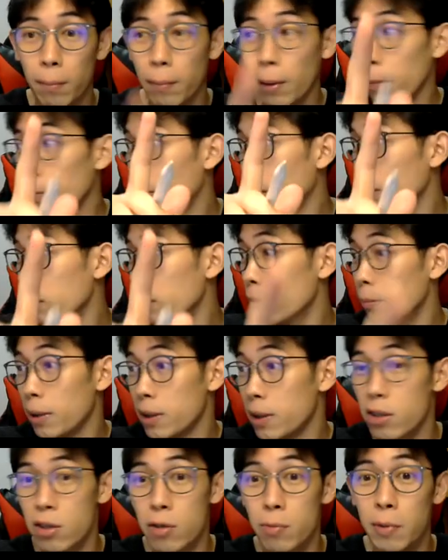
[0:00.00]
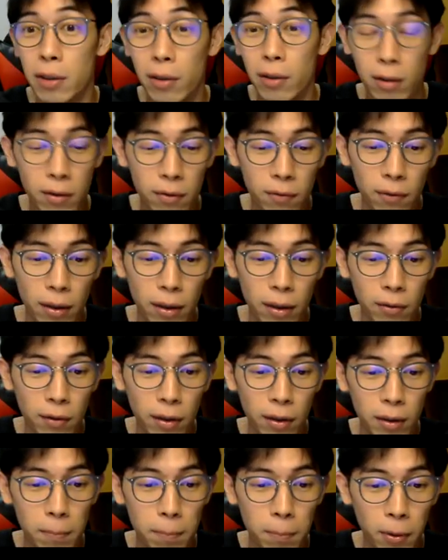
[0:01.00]
My brother messaged me. Very,
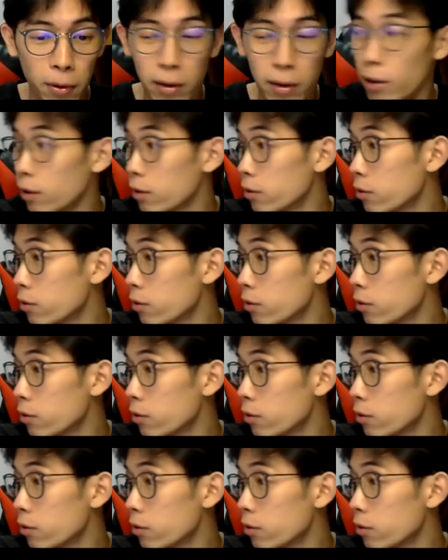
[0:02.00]
very important